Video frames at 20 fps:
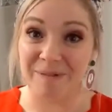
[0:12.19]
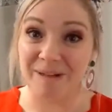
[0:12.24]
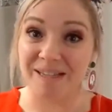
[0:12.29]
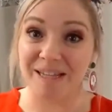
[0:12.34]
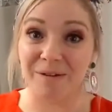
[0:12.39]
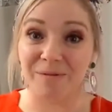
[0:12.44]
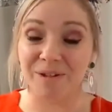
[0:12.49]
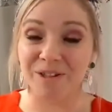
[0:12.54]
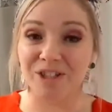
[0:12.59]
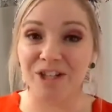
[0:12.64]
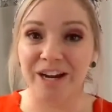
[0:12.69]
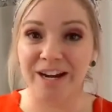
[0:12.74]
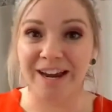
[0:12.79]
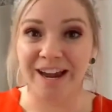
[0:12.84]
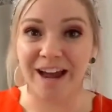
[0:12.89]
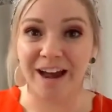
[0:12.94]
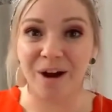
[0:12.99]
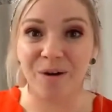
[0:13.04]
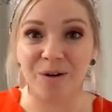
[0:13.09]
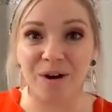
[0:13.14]
But then we'll check
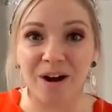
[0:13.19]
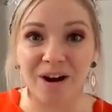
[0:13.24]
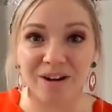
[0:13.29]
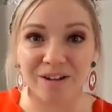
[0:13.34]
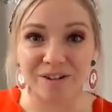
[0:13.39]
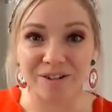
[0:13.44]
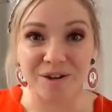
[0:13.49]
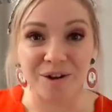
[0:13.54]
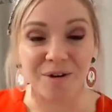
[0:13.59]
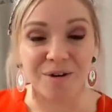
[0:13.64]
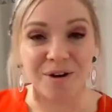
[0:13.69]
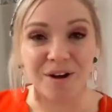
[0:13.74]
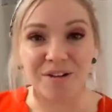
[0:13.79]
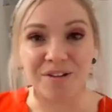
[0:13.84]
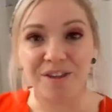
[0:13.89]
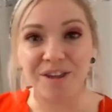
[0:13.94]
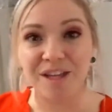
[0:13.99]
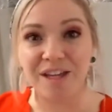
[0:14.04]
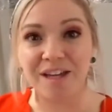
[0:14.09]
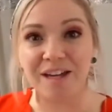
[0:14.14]
out also
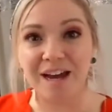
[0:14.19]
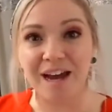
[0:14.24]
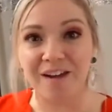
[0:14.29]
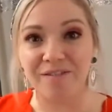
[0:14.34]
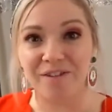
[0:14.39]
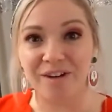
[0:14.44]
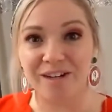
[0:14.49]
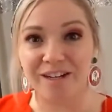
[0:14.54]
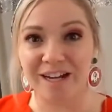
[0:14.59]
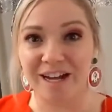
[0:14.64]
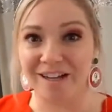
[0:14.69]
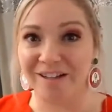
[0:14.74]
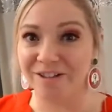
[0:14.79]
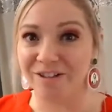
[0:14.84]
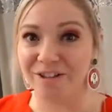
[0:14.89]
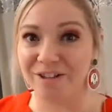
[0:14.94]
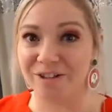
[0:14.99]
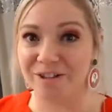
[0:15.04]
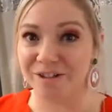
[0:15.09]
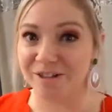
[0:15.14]
the advent
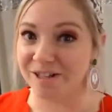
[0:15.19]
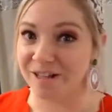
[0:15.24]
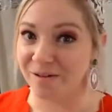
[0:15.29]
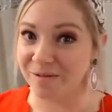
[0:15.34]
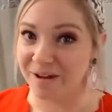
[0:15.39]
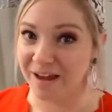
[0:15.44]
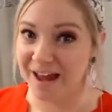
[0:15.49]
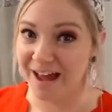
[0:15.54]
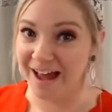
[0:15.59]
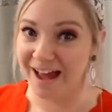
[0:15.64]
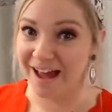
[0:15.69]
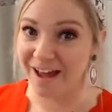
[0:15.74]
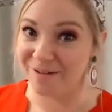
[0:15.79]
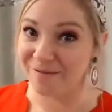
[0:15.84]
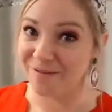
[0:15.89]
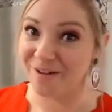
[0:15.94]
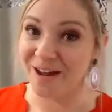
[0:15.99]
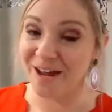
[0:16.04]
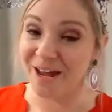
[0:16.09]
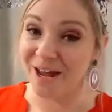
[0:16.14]
calendars that we
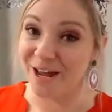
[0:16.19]
have.